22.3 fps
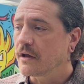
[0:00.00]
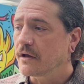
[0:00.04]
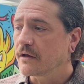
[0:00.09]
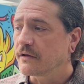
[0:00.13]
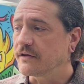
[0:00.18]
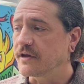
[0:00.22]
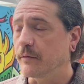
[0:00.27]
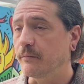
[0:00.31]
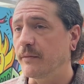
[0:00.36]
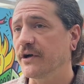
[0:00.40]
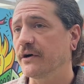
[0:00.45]

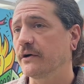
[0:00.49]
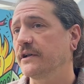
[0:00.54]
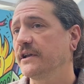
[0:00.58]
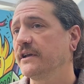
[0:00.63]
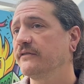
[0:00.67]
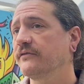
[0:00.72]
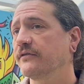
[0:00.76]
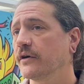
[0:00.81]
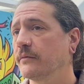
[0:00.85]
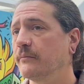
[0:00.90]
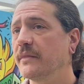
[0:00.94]
The ability
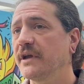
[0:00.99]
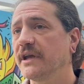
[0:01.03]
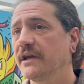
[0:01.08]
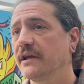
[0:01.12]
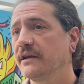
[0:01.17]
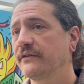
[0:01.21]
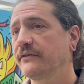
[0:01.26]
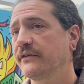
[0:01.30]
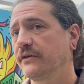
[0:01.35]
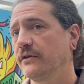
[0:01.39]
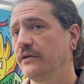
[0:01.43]
for me
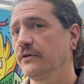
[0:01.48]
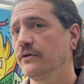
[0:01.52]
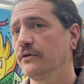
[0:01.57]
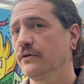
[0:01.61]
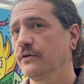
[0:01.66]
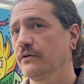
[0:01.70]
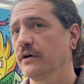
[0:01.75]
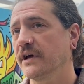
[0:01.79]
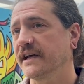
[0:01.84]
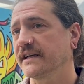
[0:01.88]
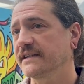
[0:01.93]

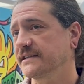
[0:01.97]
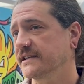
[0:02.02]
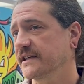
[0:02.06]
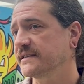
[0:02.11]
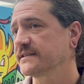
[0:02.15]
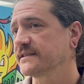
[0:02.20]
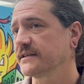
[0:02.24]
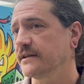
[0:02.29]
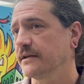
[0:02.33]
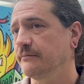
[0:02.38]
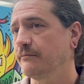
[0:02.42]
to
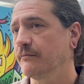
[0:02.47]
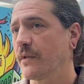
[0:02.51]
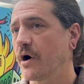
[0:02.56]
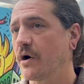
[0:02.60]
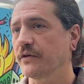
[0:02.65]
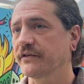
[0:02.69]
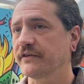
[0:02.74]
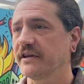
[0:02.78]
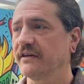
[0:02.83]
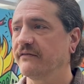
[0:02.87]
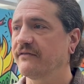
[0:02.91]
exist in
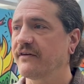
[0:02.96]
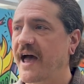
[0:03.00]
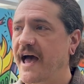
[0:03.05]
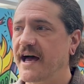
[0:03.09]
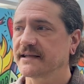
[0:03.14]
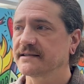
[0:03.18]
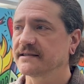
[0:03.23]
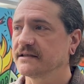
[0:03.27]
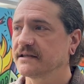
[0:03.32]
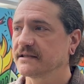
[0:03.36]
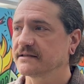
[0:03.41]

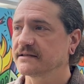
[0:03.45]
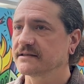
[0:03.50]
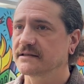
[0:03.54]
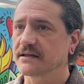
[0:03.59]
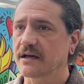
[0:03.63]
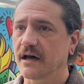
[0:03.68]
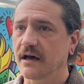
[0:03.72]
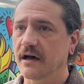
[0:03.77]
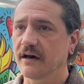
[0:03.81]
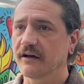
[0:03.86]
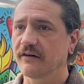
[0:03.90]
multi-facets
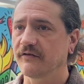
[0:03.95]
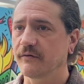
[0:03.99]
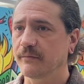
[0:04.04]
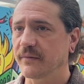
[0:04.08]
of